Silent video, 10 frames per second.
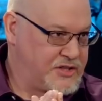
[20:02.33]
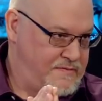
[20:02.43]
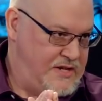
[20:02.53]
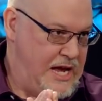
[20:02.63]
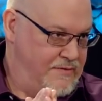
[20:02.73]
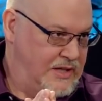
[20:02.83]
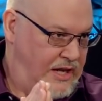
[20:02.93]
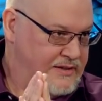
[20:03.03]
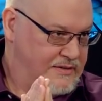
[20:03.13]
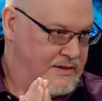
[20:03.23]
of David,
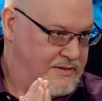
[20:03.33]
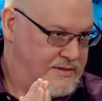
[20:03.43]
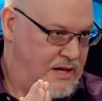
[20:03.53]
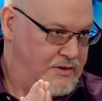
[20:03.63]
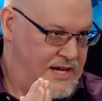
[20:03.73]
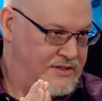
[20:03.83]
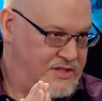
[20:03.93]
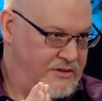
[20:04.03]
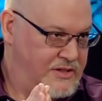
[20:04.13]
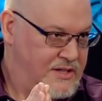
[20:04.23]
like the Tel Dan
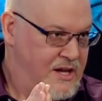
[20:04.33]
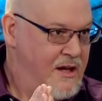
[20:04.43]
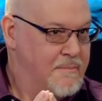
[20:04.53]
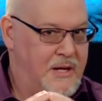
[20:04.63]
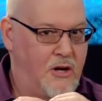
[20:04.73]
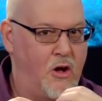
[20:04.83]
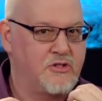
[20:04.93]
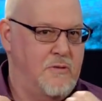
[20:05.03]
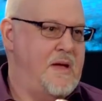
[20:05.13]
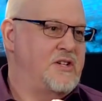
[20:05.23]
seal mm-hmm. but it
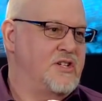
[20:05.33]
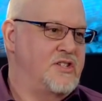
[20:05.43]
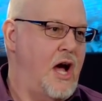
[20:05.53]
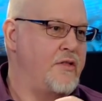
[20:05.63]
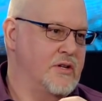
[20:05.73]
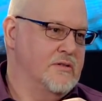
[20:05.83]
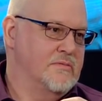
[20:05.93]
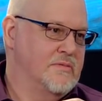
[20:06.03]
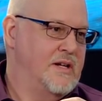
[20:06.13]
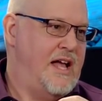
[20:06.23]
also mentions other
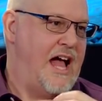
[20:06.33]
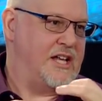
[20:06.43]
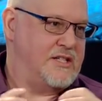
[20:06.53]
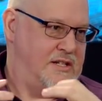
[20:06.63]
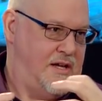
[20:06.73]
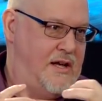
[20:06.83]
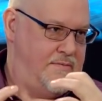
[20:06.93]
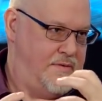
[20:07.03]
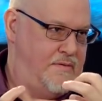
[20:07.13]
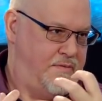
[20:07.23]
as- uh,
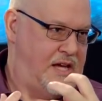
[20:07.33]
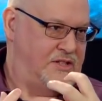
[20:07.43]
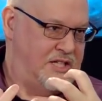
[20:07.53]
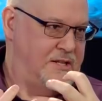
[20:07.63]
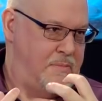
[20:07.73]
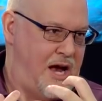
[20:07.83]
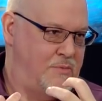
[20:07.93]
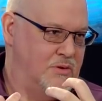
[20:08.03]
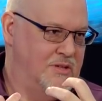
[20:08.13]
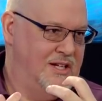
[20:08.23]
things in the
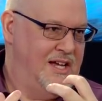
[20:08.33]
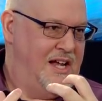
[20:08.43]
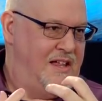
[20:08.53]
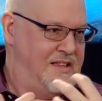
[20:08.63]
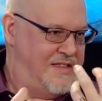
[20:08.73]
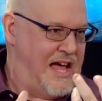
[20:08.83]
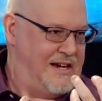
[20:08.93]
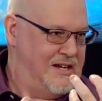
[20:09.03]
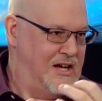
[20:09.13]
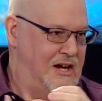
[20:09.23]
Bible
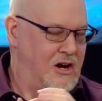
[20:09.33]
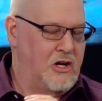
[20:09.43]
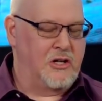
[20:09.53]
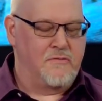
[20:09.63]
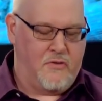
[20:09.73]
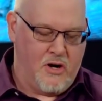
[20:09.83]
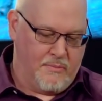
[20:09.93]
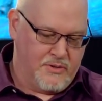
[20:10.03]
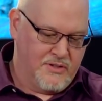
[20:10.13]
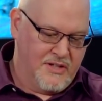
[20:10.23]
that uh, are
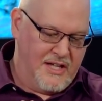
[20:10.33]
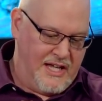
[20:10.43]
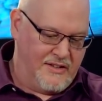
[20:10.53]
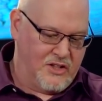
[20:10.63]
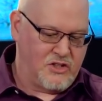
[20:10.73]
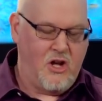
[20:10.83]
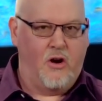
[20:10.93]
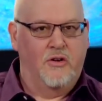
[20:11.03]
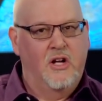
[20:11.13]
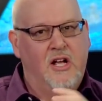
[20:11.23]
confirmed in the stone.